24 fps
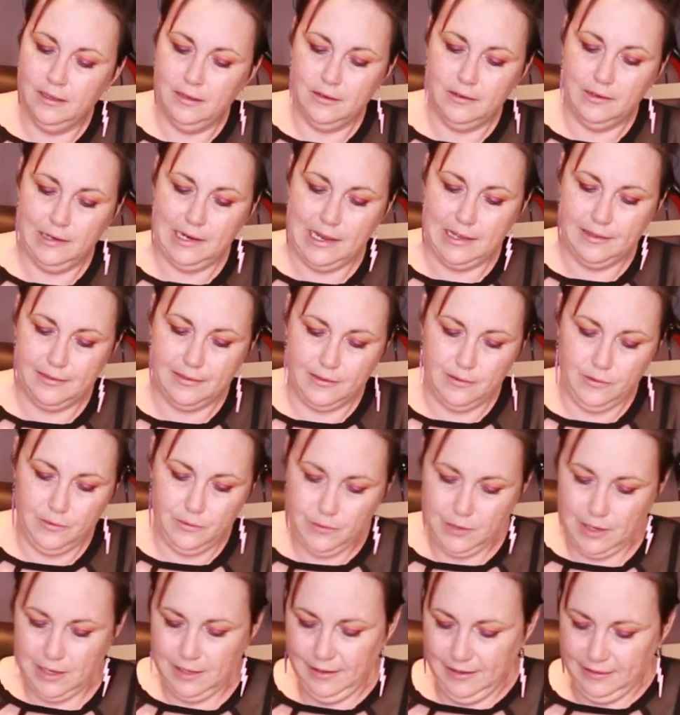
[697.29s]
Alright, so
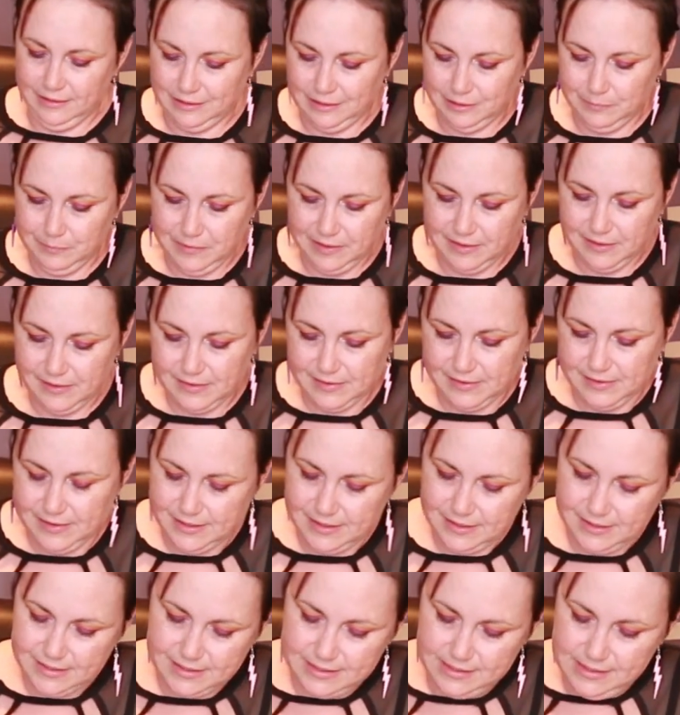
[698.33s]
I like to mix
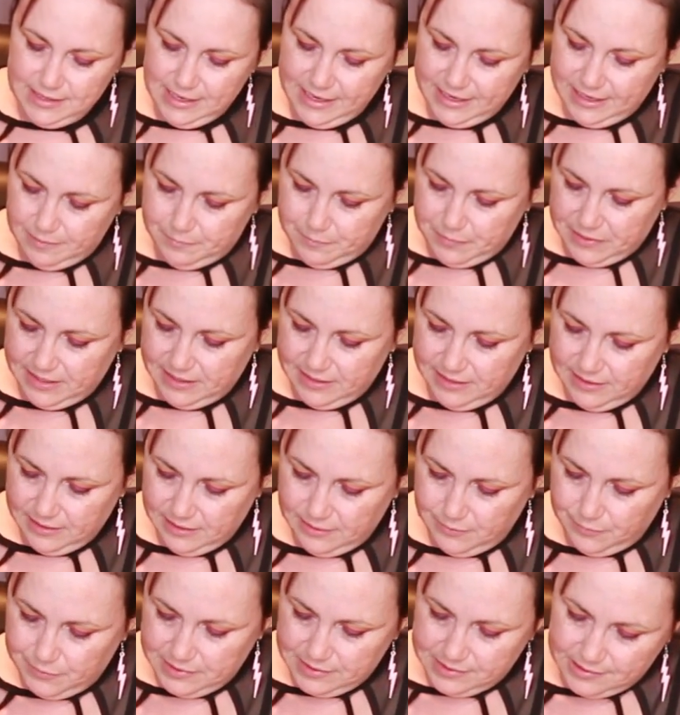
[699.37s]
this light
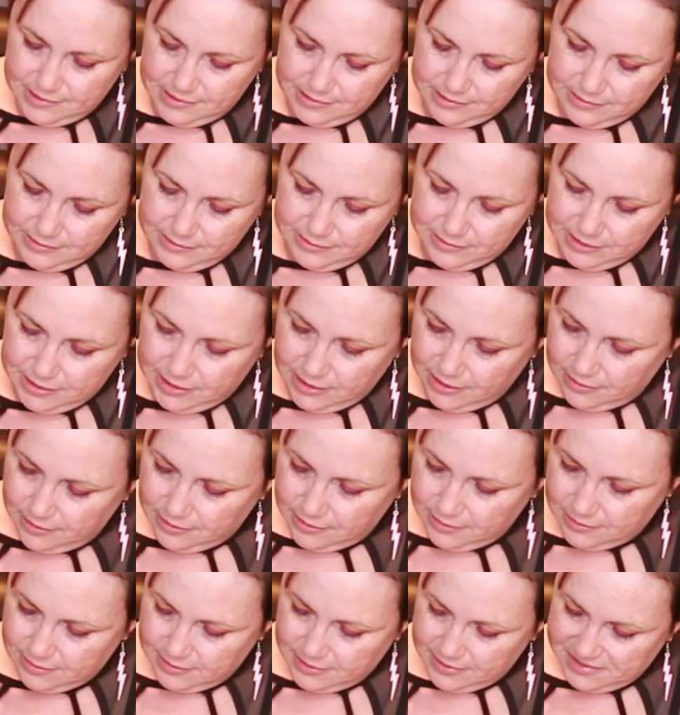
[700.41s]
pink with the
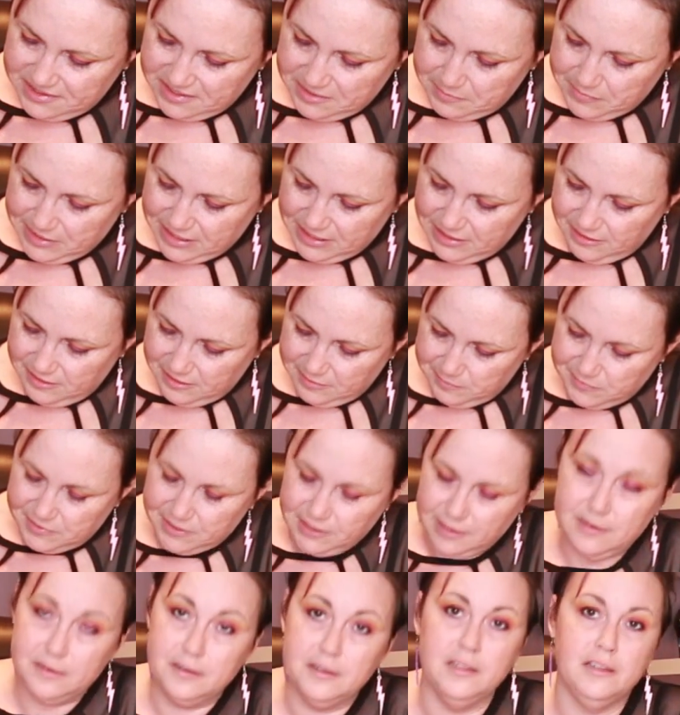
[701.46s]
dark and the medium
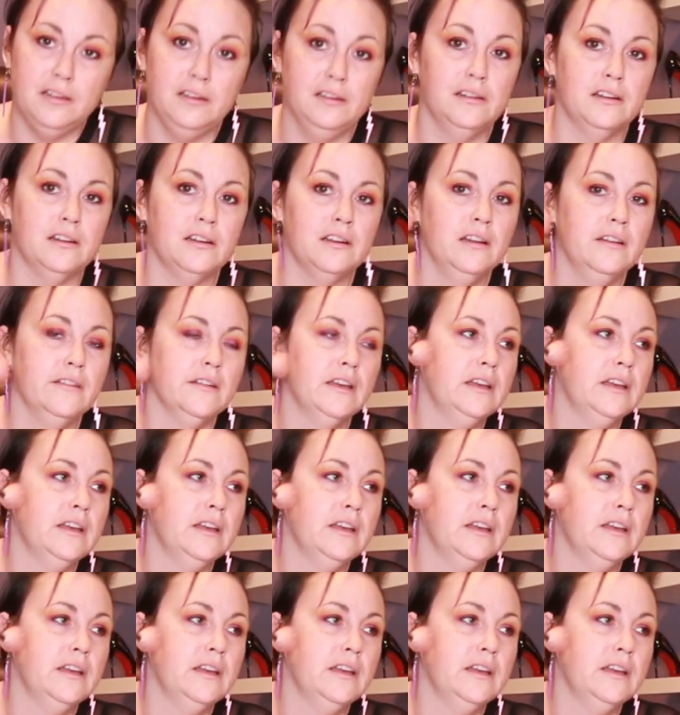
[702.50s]
dark here